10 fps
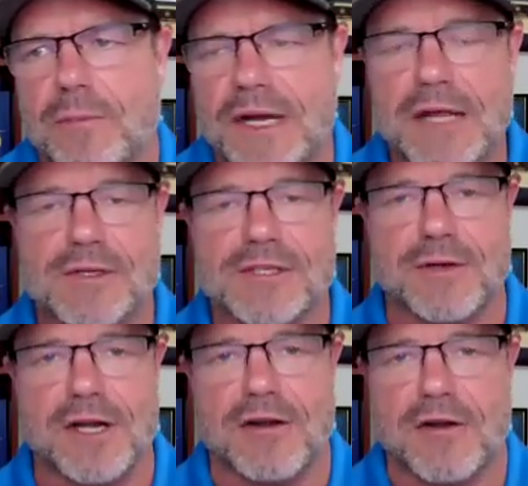but he was
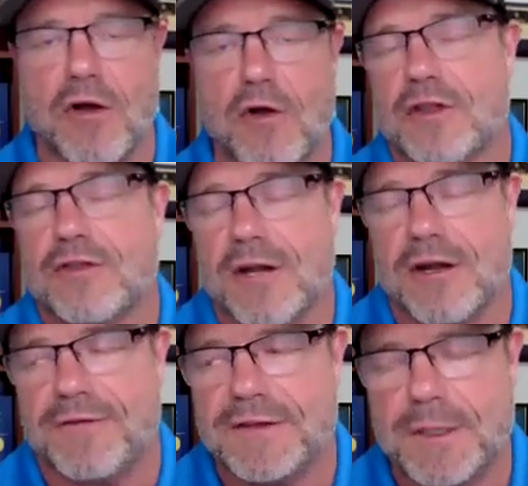over
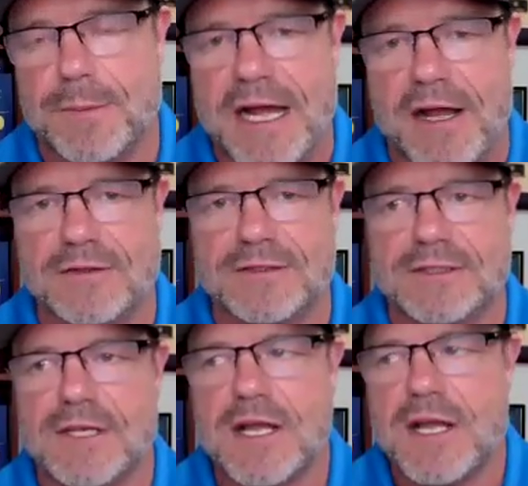350
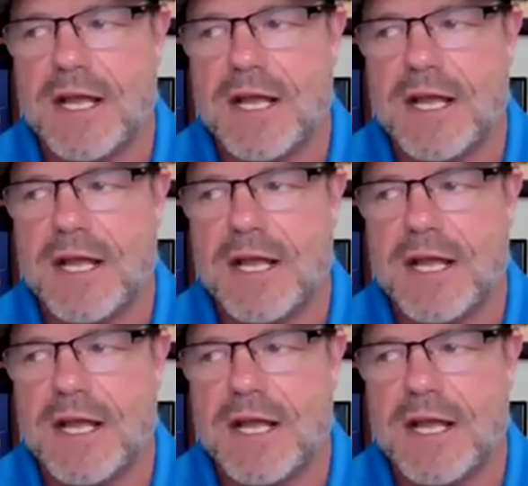pounds